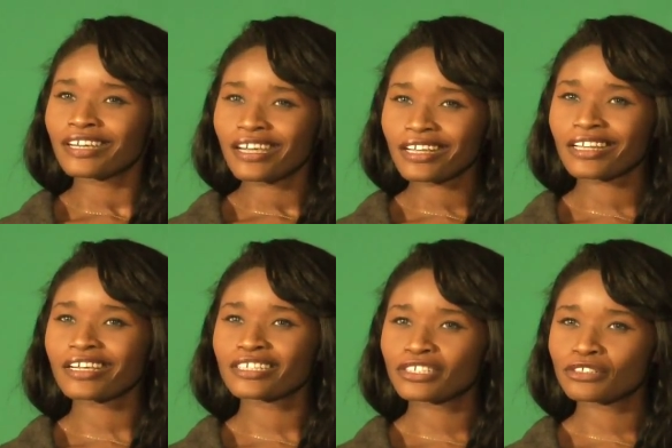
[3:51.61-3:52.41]
I'd
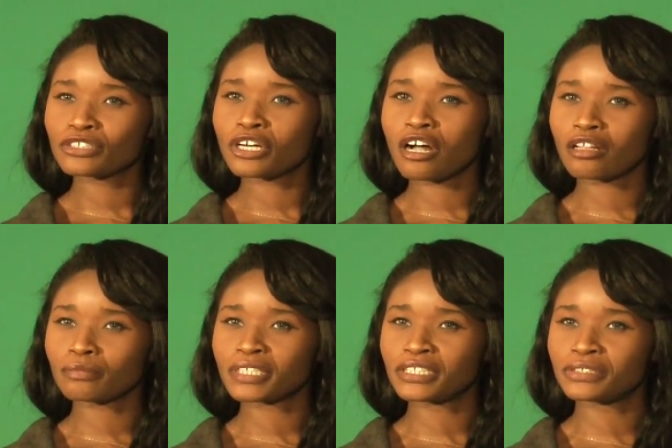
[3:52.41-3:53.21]
like you to call
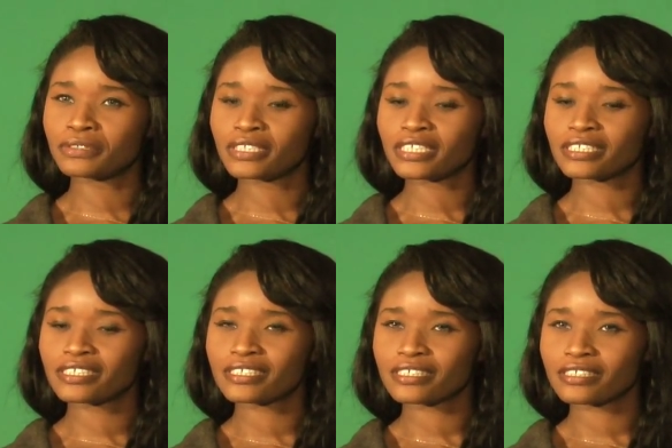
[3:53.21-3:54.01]
me
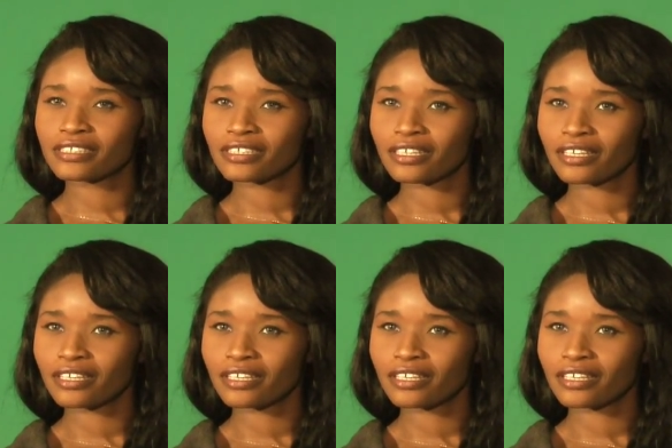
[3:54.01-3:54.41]
Eunice.